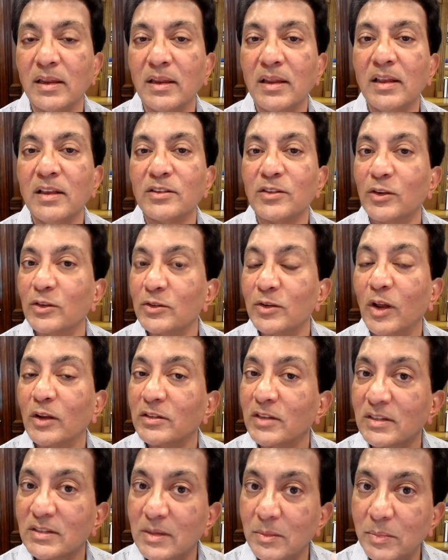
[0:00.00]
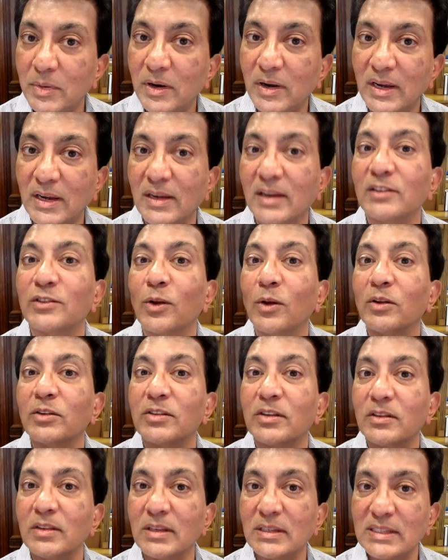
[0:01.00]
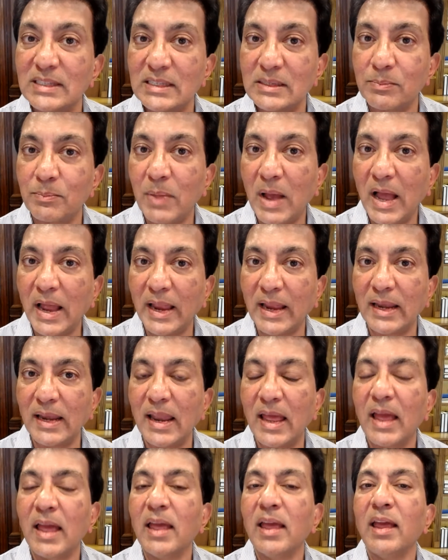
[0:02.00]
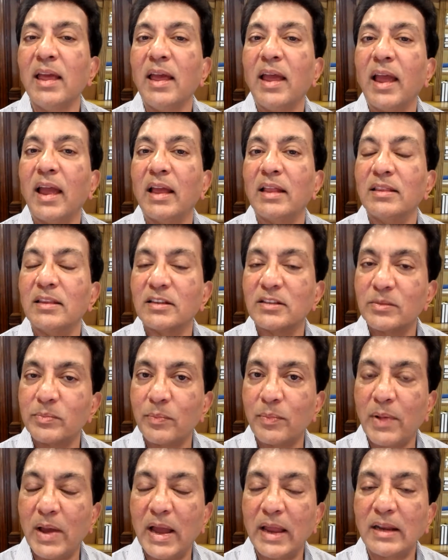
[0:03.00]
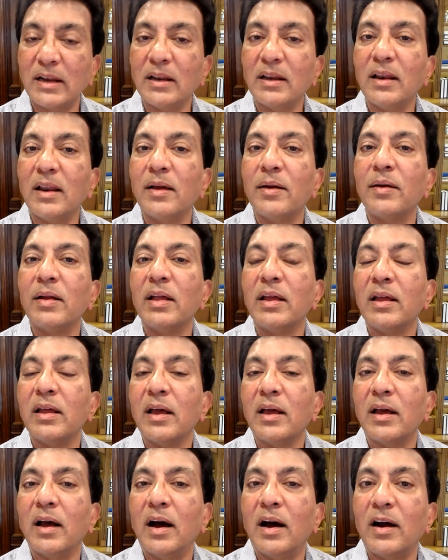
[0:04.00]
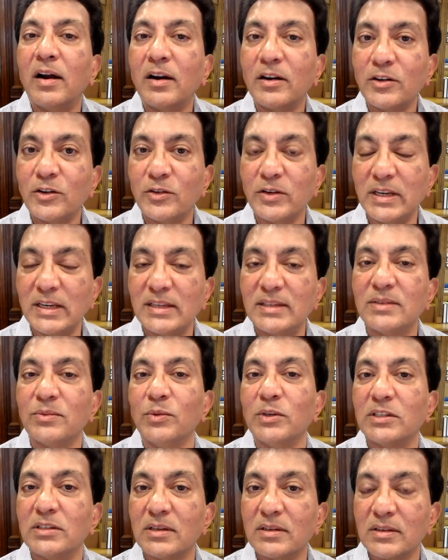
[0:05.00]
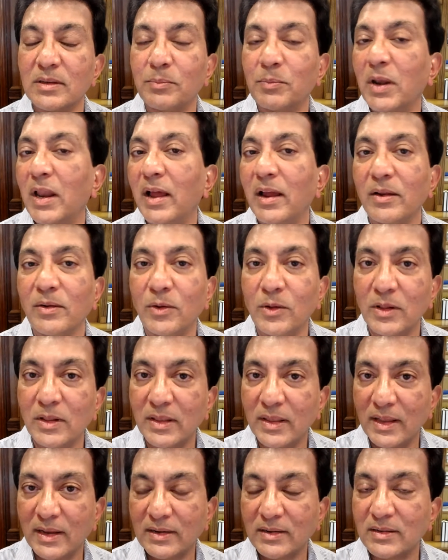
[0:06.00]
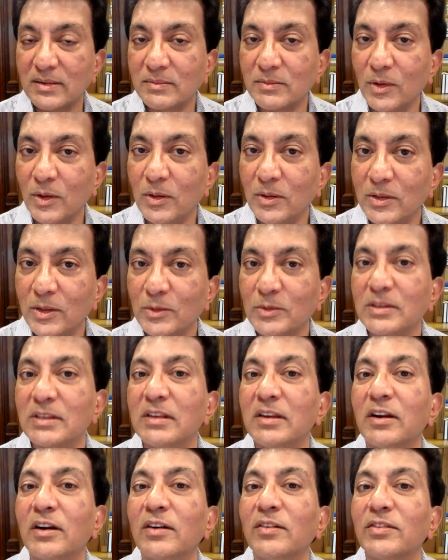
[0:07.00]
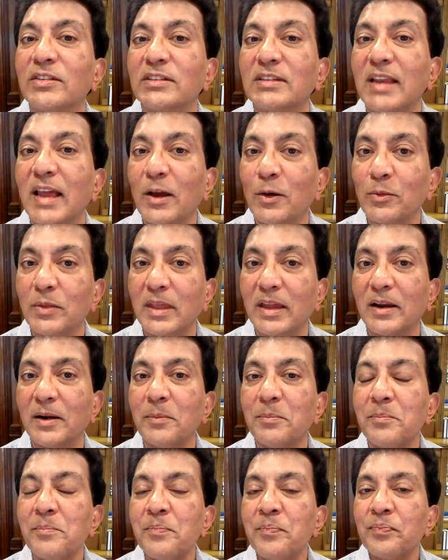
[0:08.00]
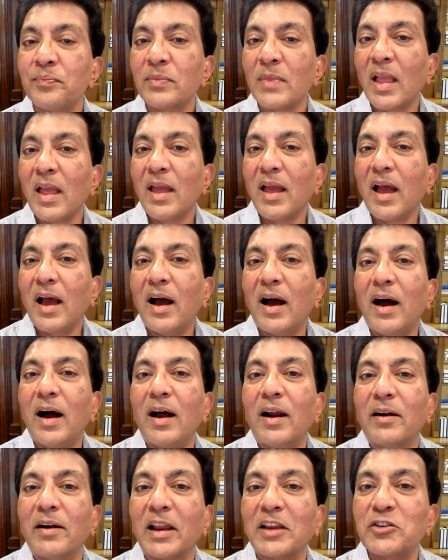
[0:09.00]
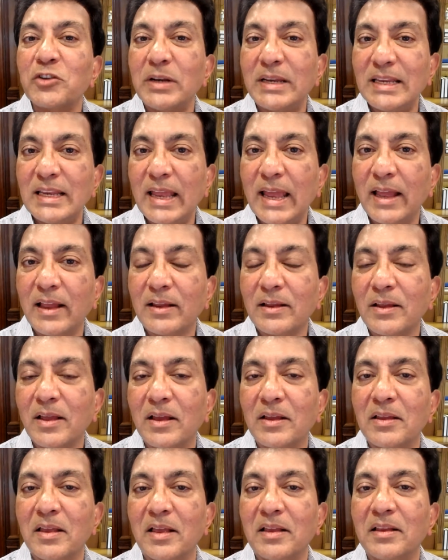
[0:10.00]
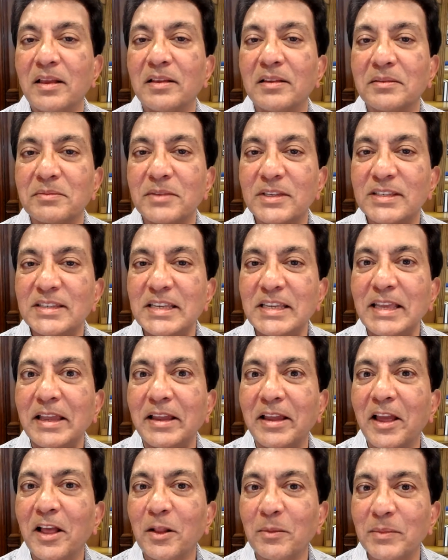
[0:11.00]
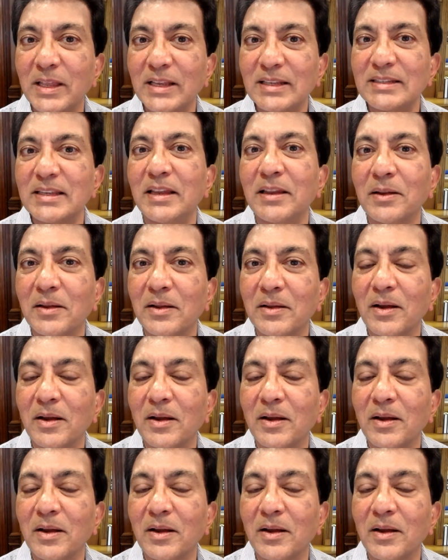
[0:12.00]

So it's not just the brain, it's also the spine. And the spinal arteries, which supply all those nerves down there, are actually seeking help. They're saying,